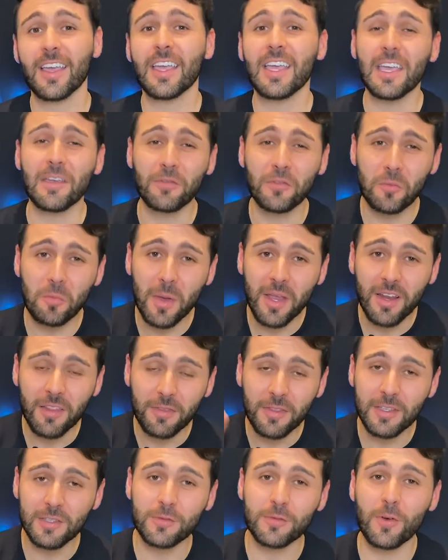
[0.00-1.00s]
If you made
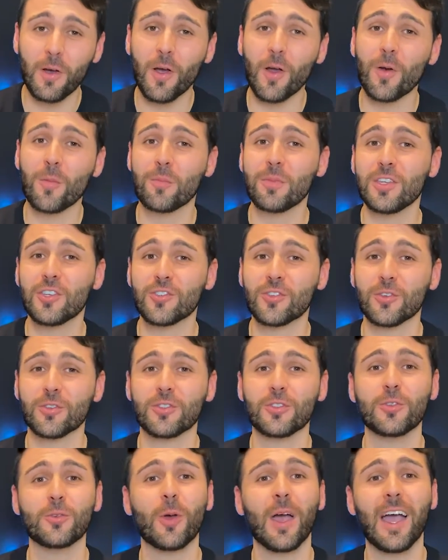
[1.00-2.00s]
it this far, be sure
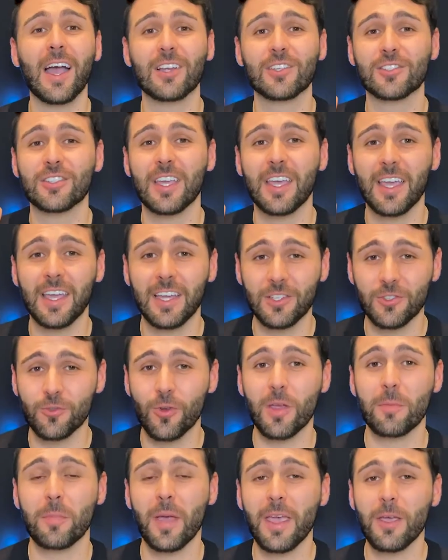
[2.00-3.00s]
to hashtag
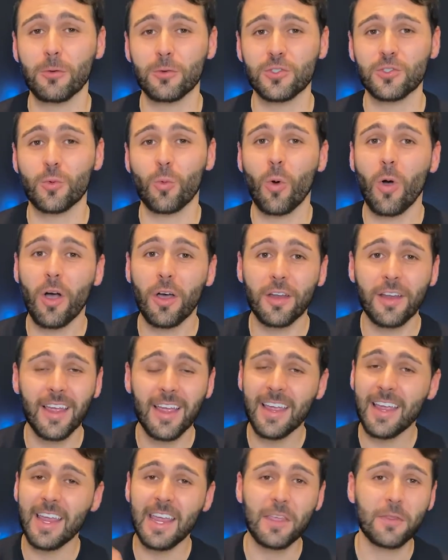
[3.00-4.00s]
Dre Pao Squad
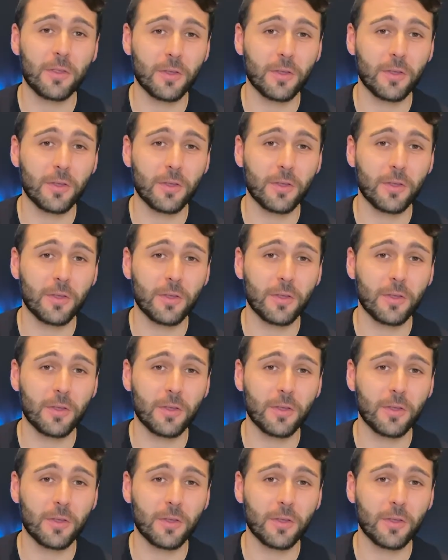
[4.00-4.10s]
in the